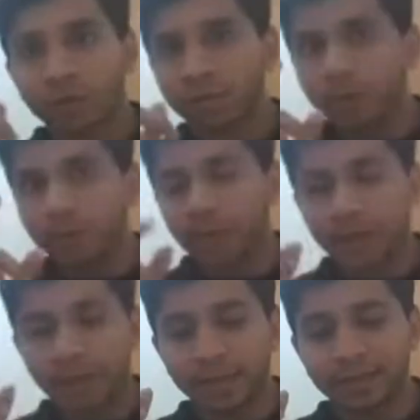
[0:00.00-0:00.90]
So one more
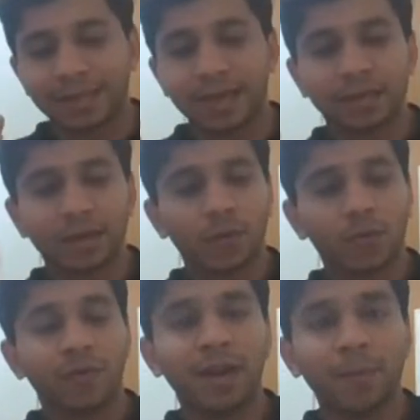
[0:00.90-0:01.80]
thing is that
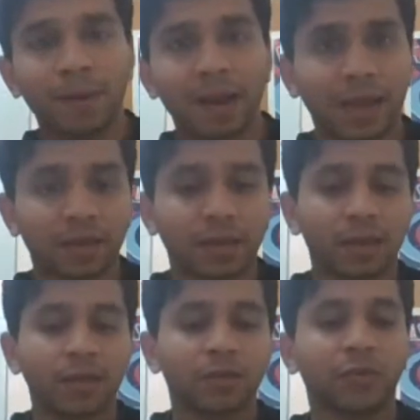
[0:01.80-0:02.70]
when applying,
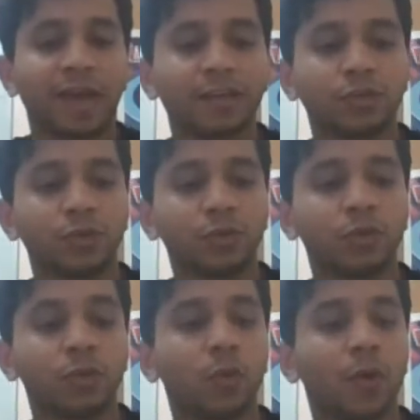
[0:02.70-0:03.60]
try
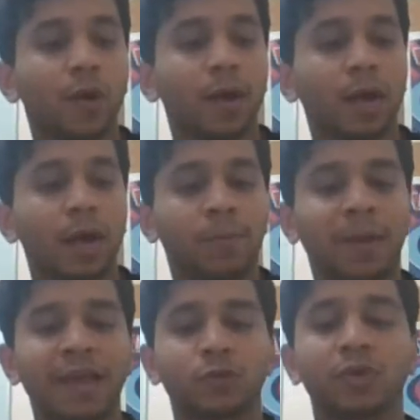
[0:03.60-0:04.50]
to
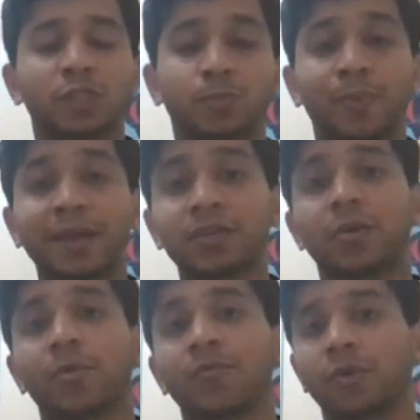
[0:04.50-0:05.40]
apply to a
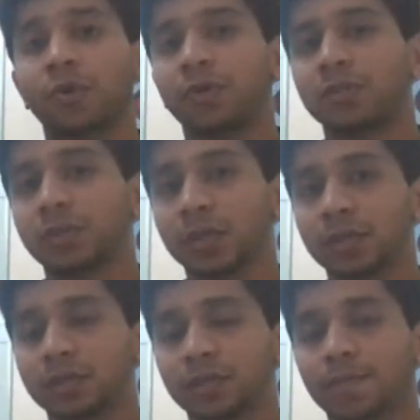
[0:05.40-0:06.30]
spectrum of
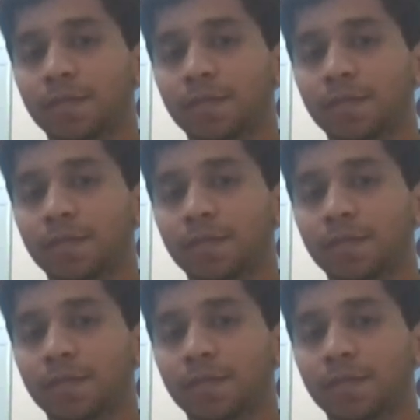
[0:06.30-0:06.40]
universities.